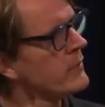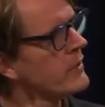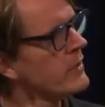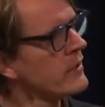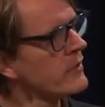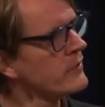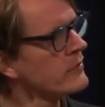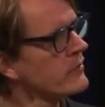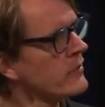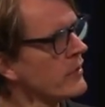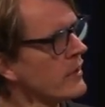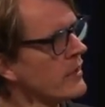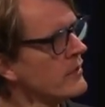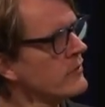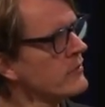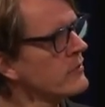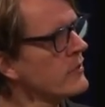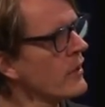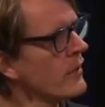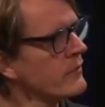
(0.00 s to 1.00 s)
because
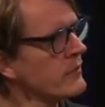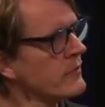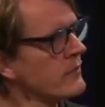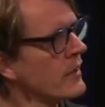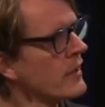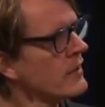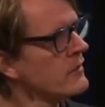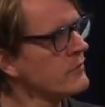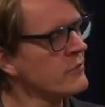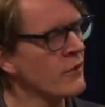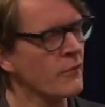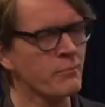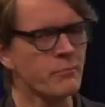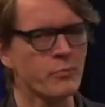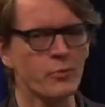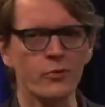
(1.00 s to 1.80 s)
it's not it's not